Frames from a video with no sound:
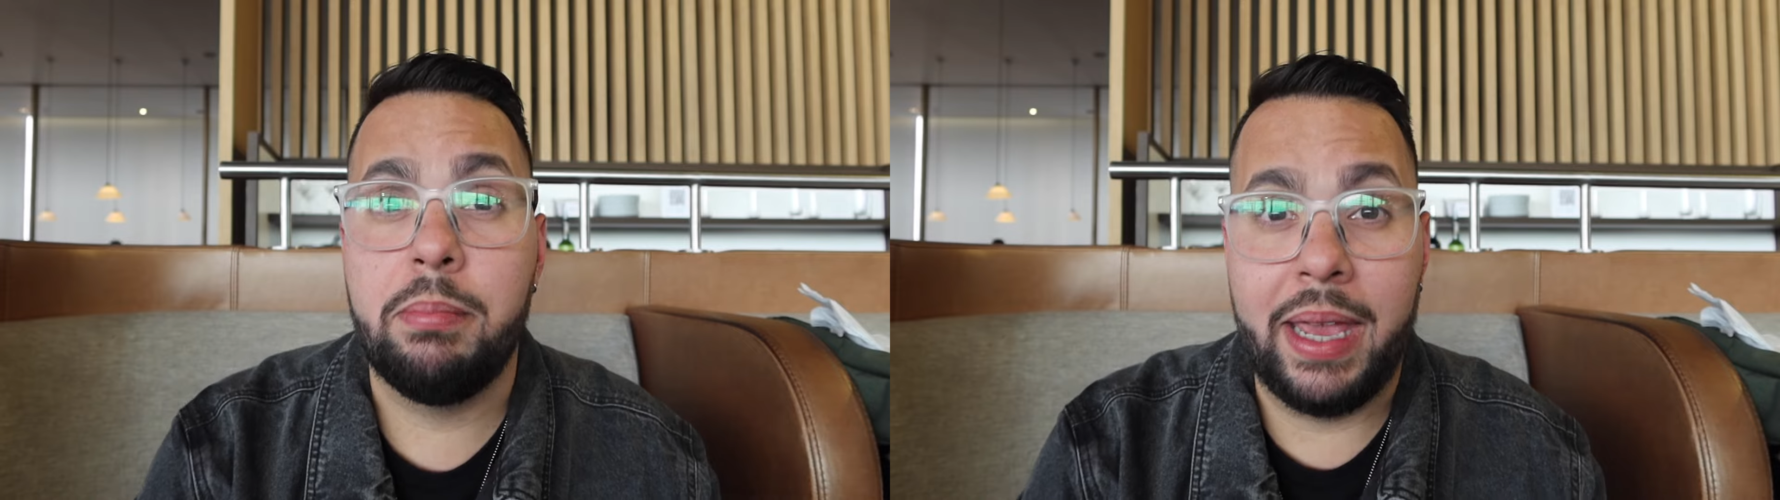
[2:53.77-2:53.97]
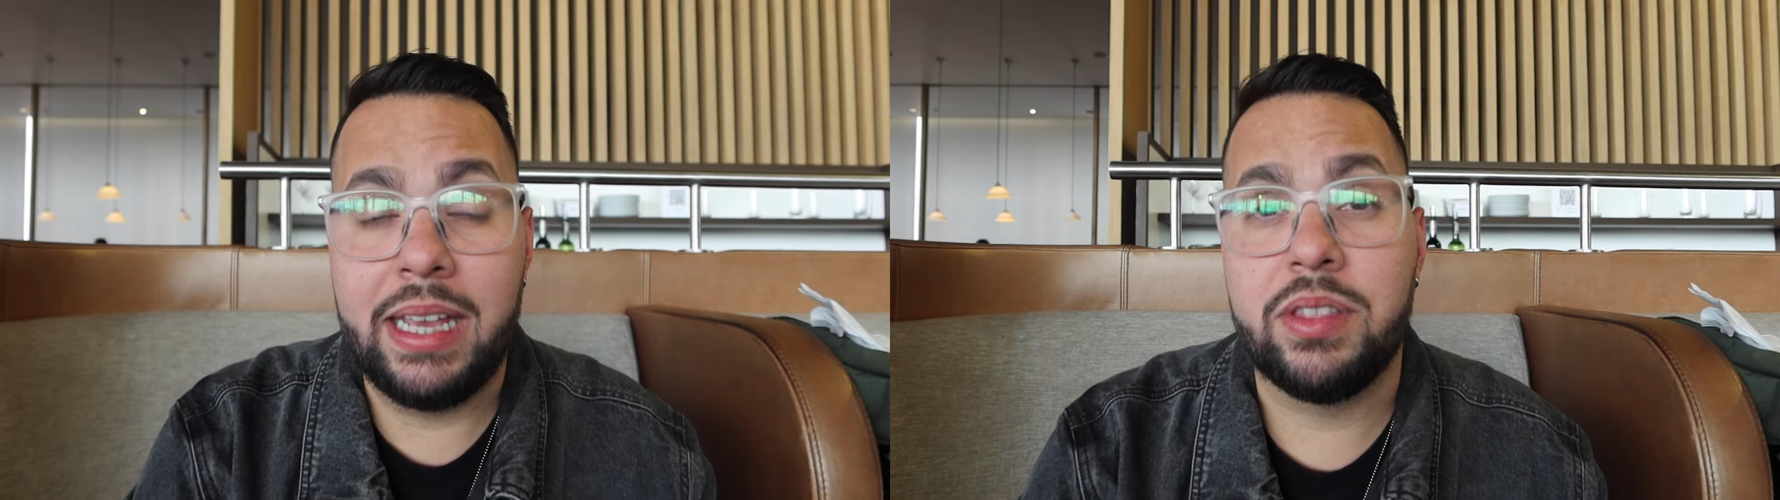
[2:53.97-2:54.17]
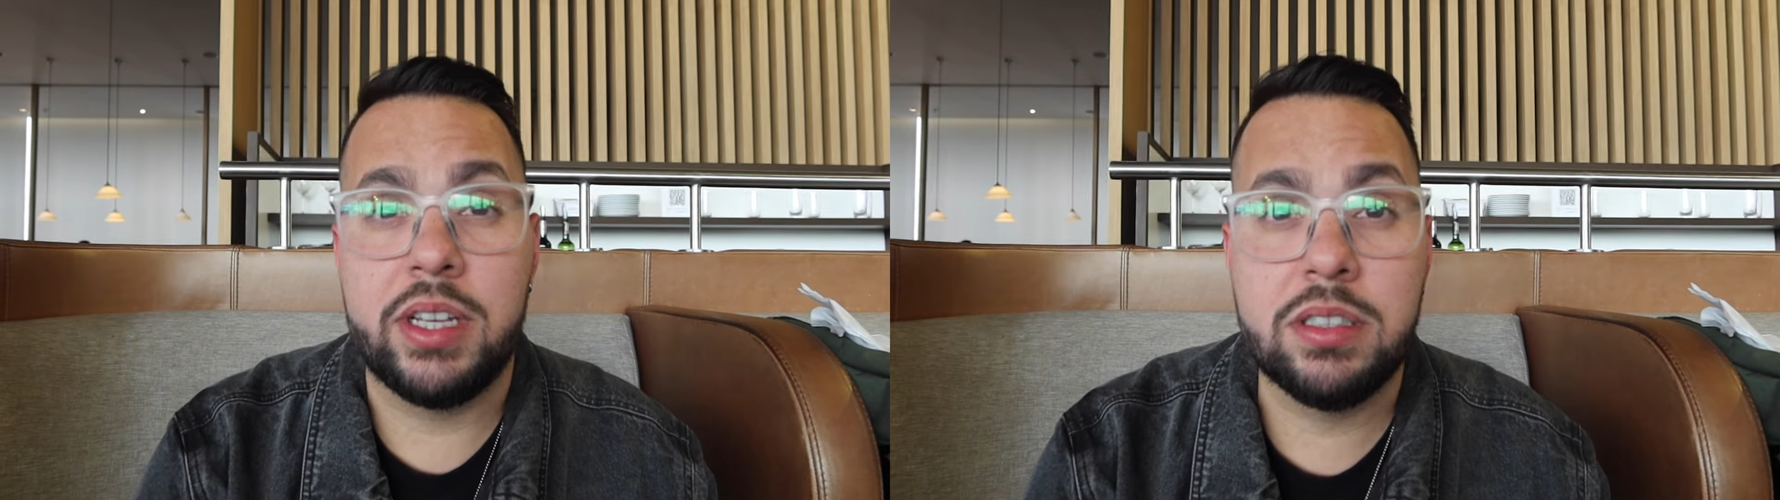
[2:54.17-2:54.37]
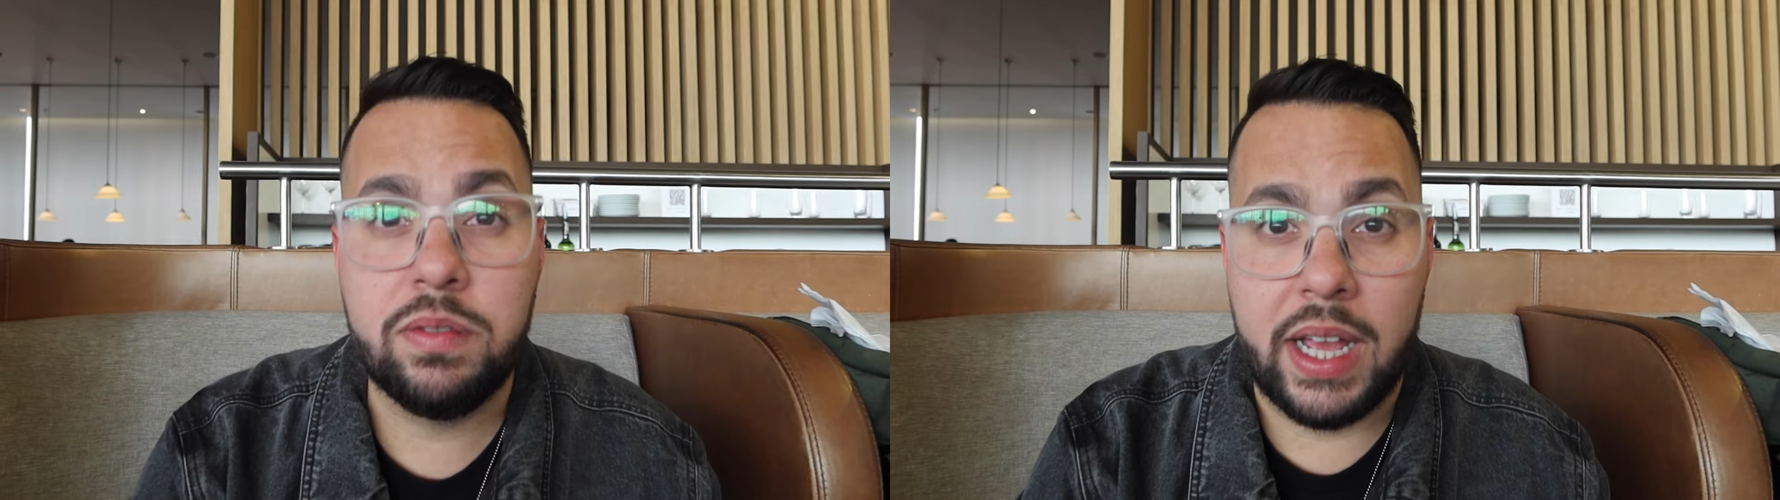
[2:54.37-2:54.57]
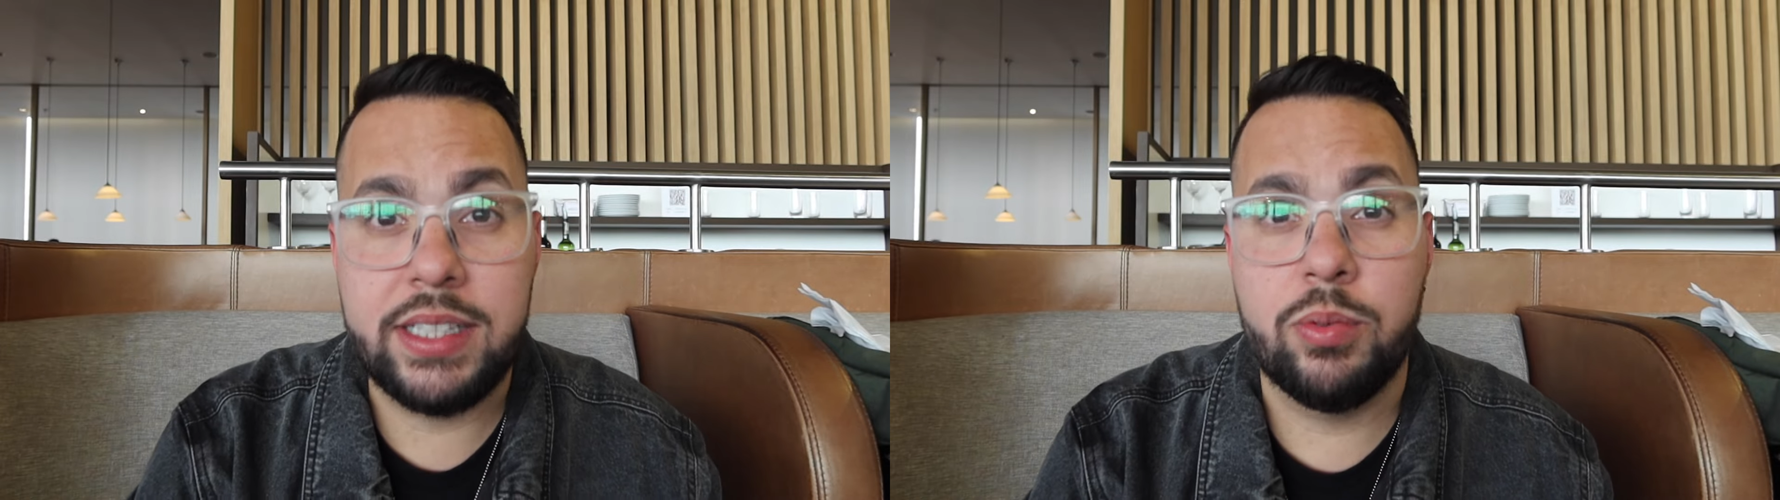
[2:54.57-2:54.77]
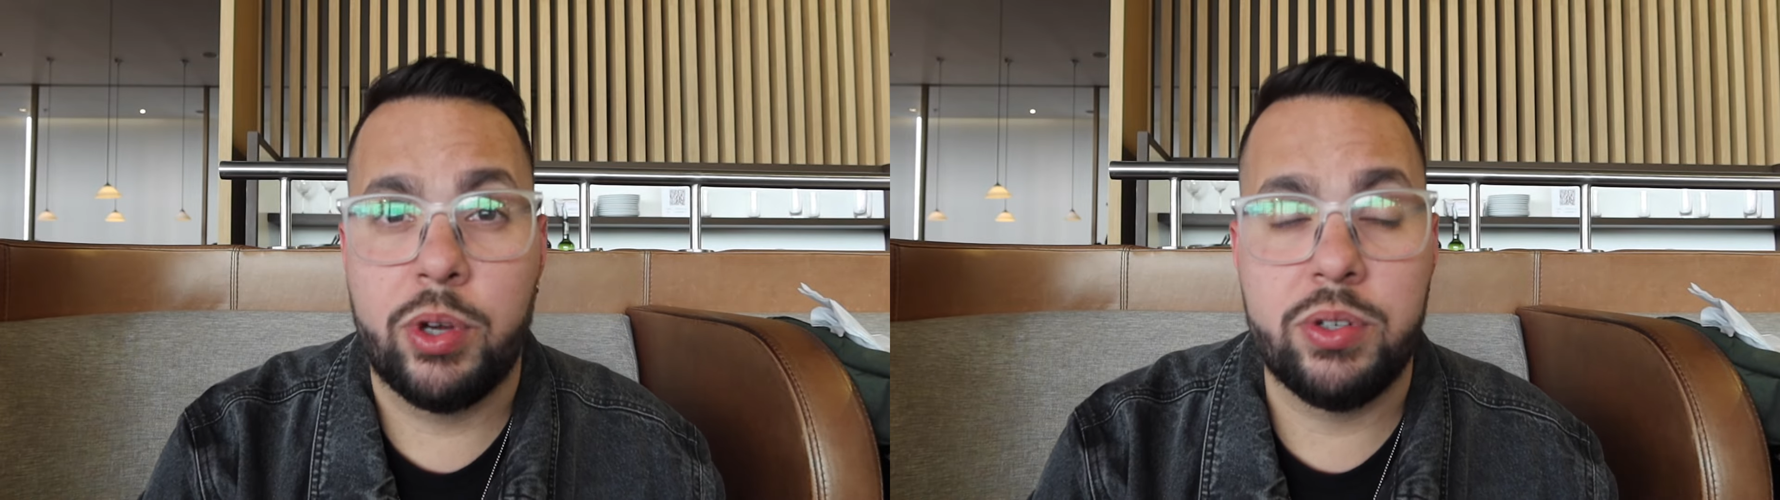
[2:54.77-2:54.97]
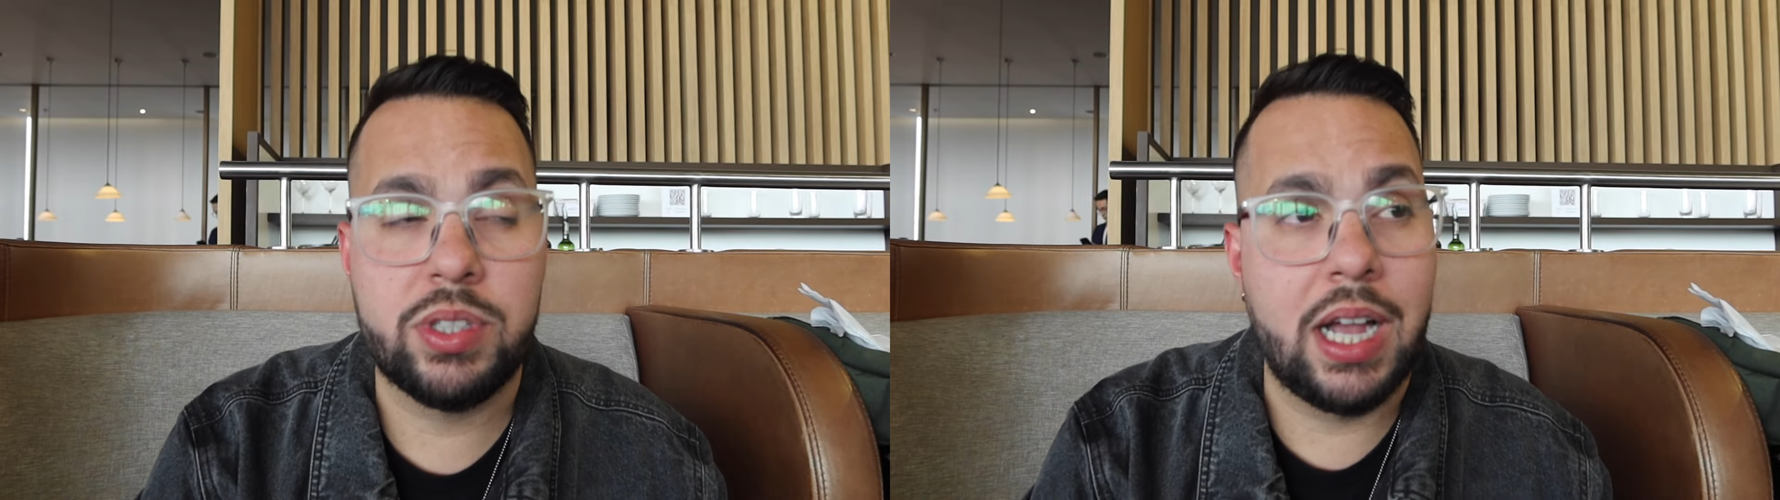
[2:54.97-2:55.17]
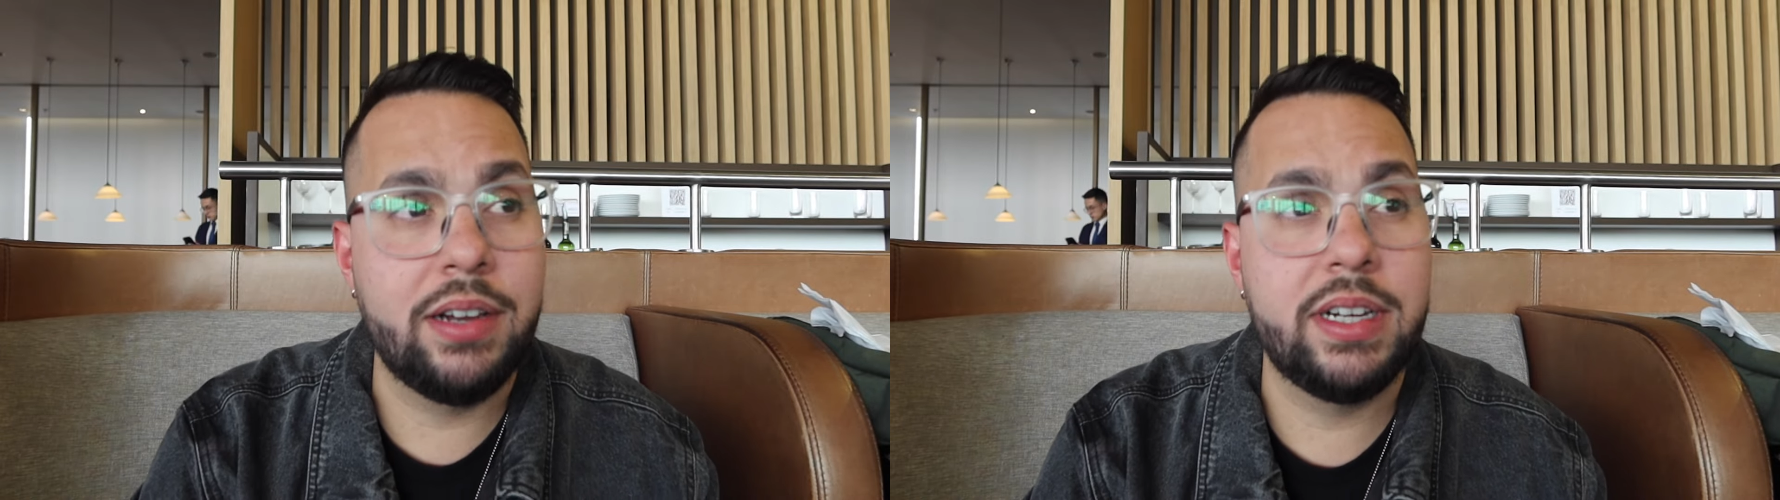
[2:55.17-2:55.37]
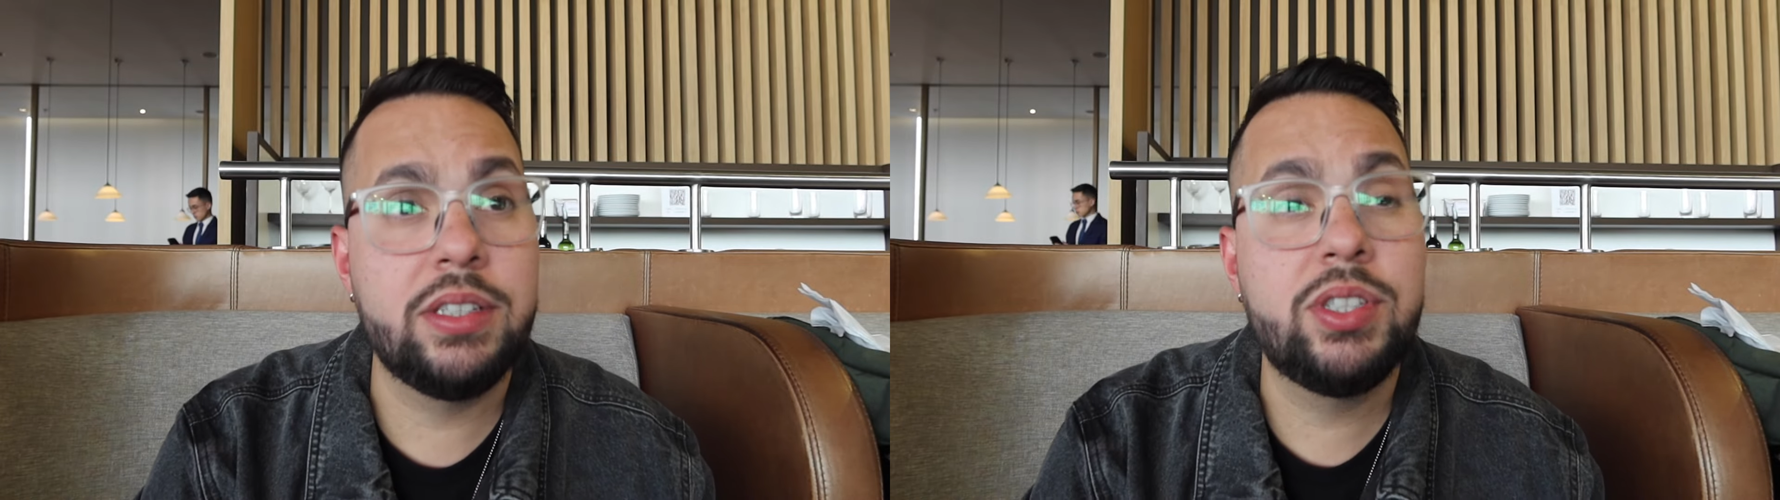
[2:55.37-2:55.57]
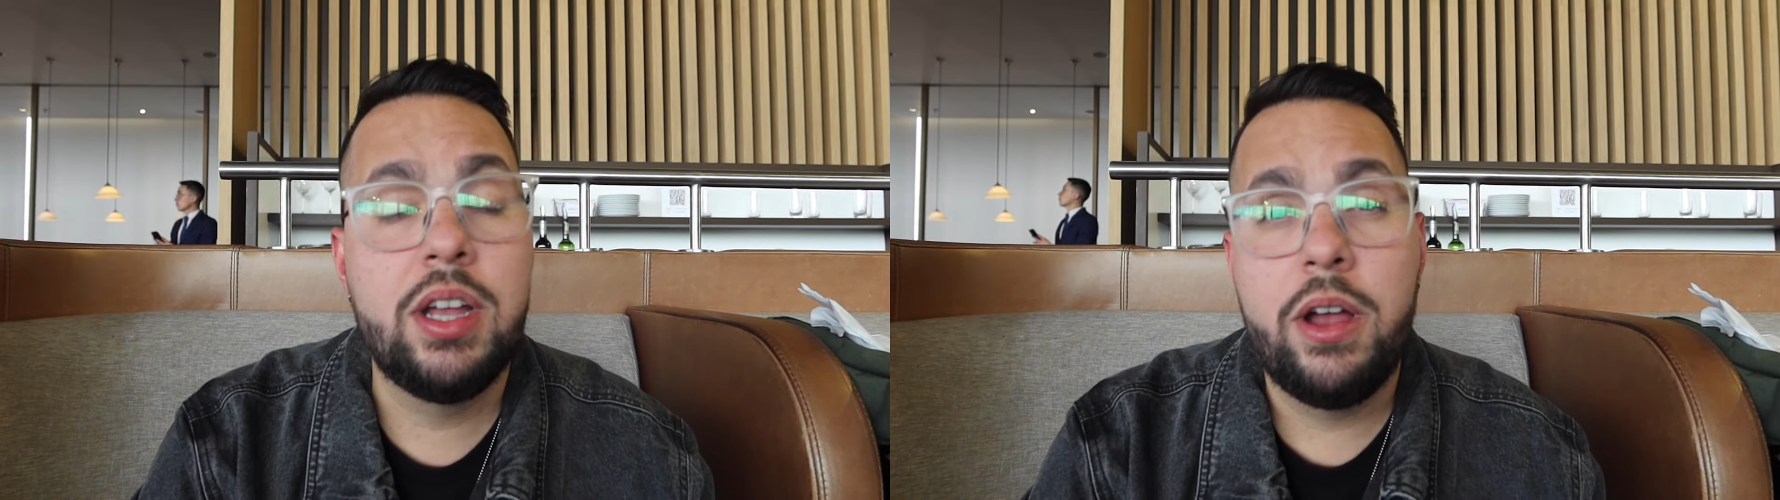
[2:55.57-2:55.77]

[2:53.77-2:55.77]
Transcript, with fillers: make this flight to Buenos Aires,